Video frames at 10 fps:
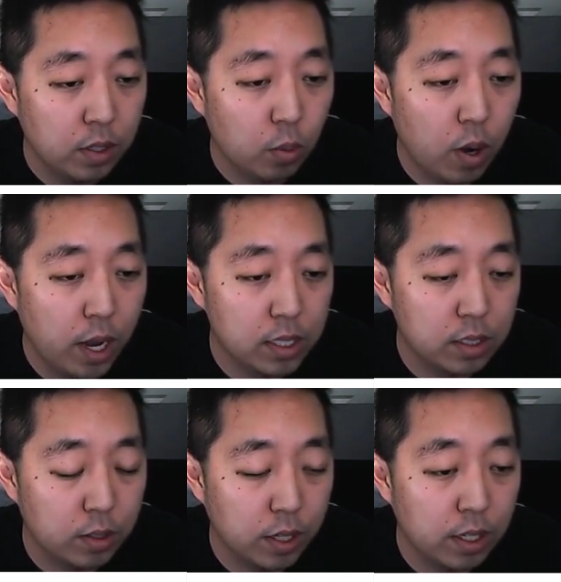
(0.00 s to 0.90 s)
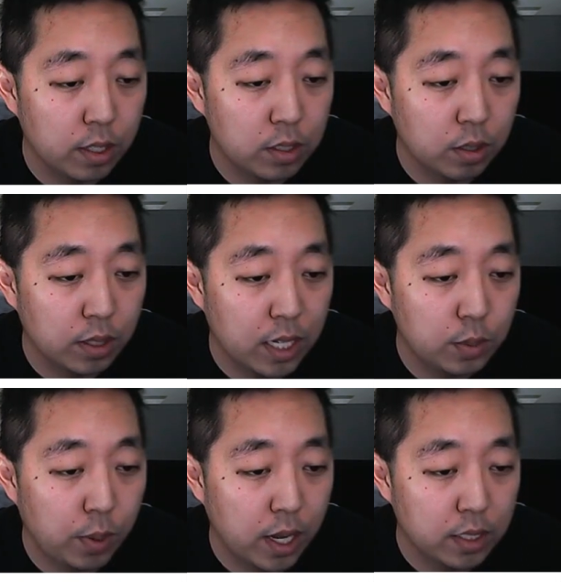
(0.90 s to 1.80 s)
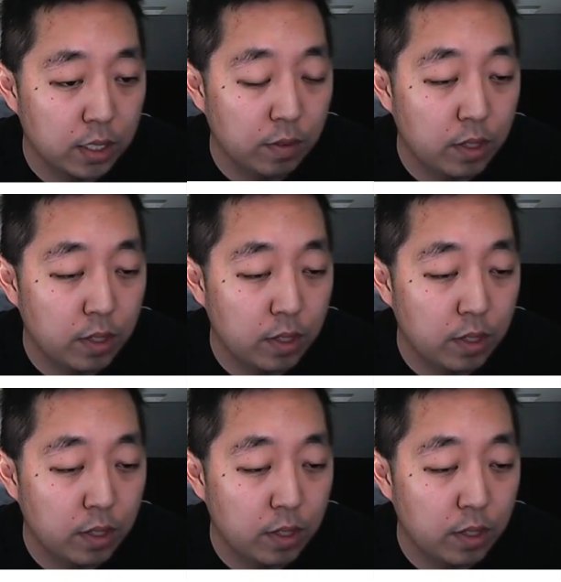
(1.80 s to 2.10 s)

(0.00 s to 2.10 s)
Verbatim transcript: Y is greater than zero, that's positive.